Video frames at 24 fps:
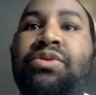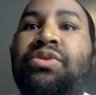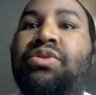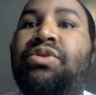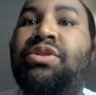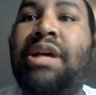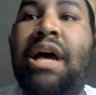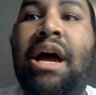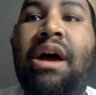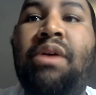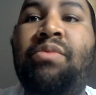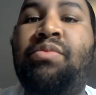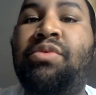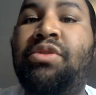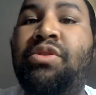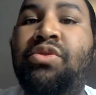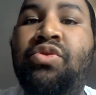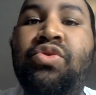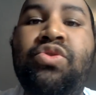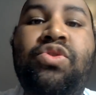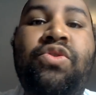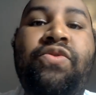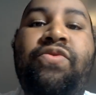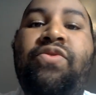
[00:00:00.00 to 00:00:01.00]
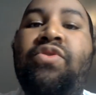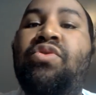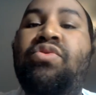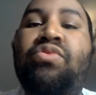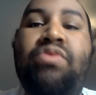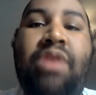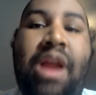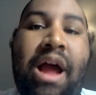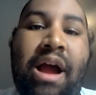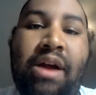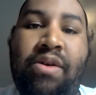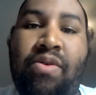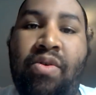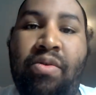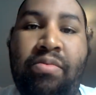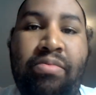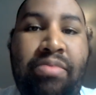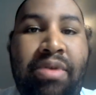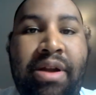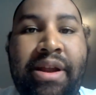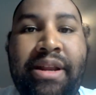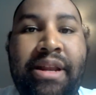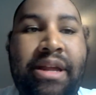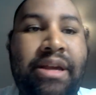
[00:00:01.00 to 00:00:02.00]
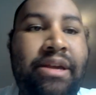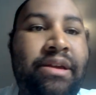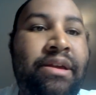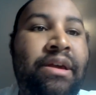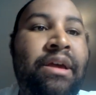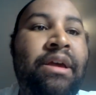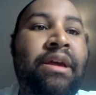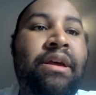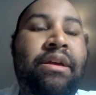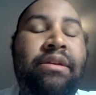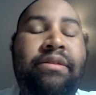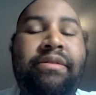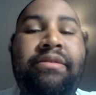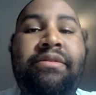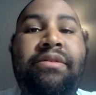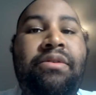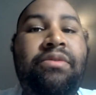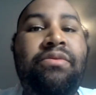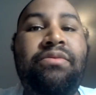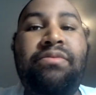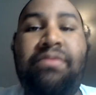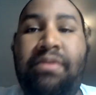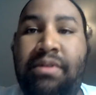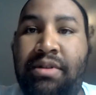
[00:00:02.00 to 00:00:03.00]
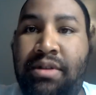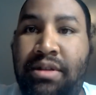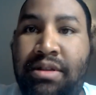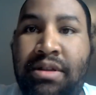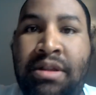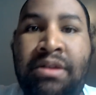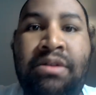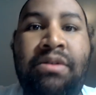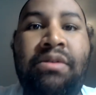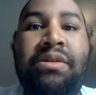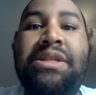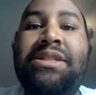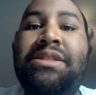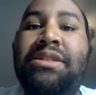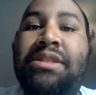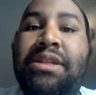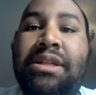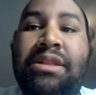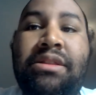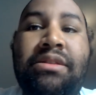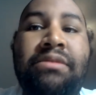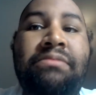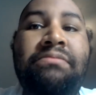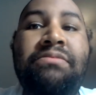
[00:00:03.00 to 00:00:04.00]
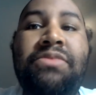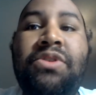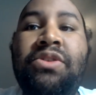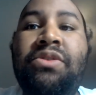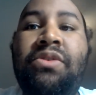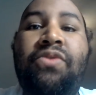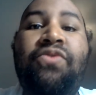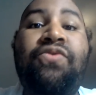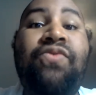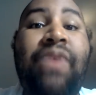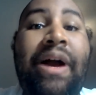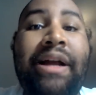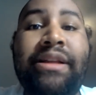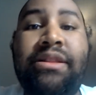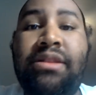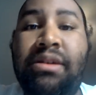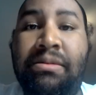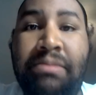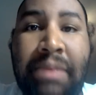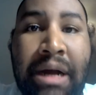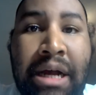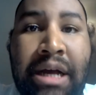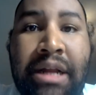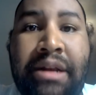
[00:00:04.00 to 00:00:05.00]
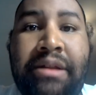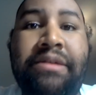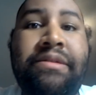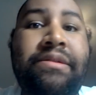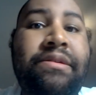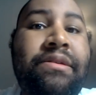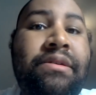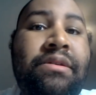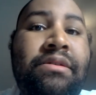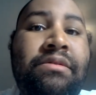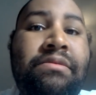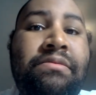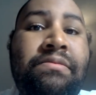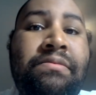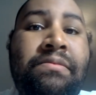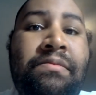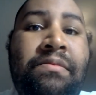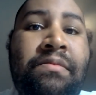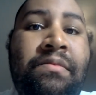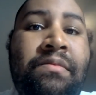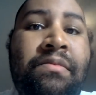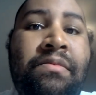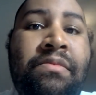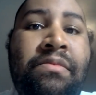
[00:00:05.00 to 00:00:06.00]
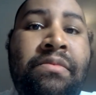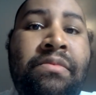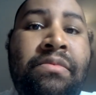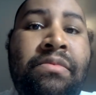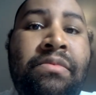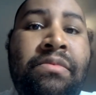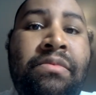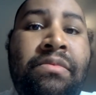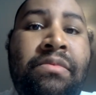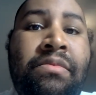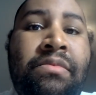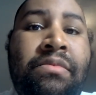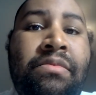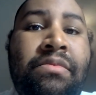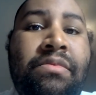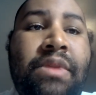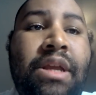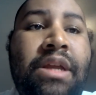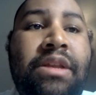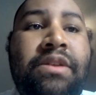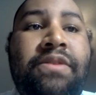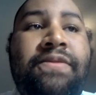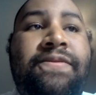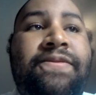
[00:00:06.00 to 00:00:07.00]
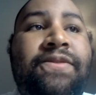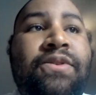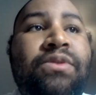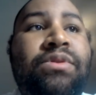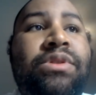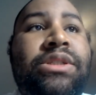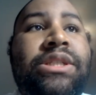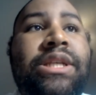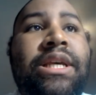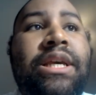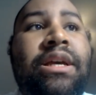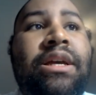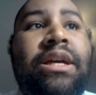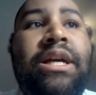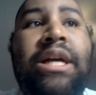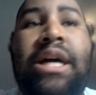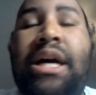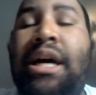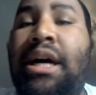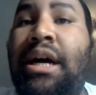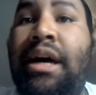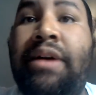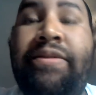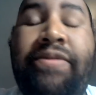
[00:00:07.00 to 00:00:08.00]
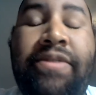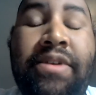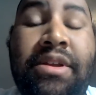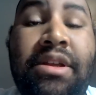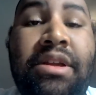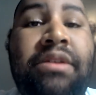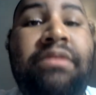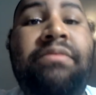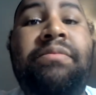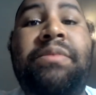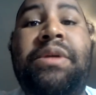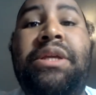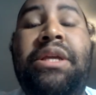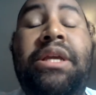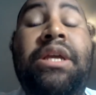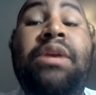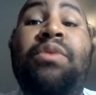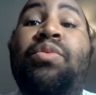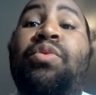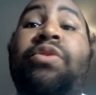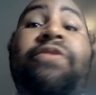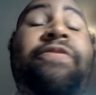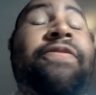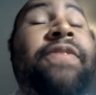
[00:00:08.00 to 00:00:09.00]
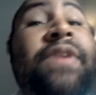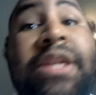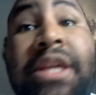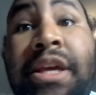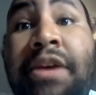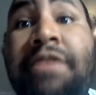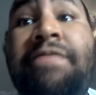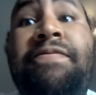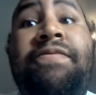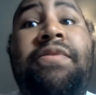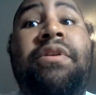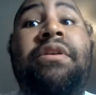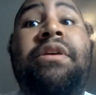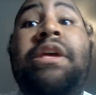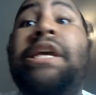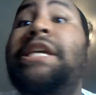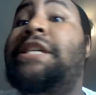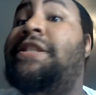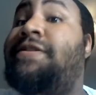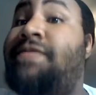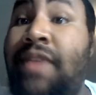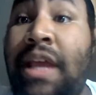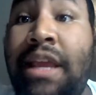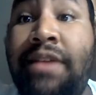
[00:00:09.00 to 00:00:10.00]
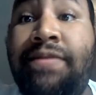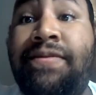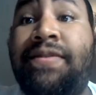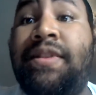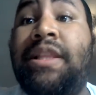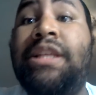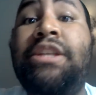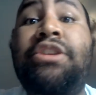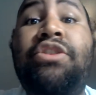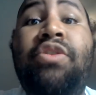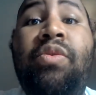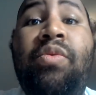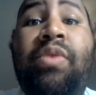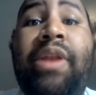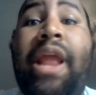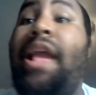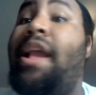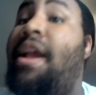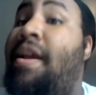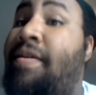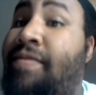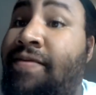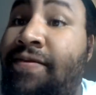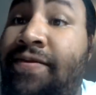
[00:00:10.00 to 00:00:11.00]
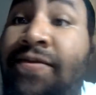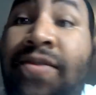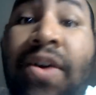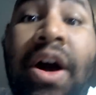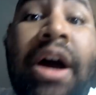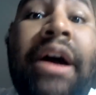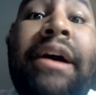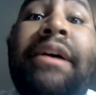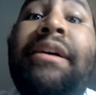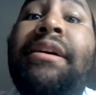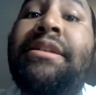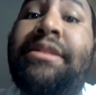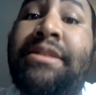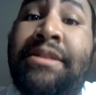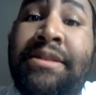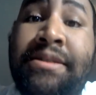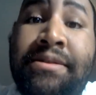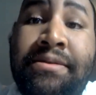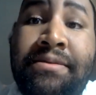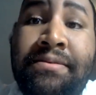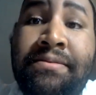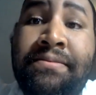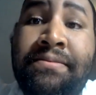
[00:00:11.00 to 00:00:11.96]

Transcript: who siding with Lucifer who not going to break their, you know, let's get them, you know, fight them out of here. And if you said, God, forgive me, he would forgive you. He's faithful in doing it, even for us.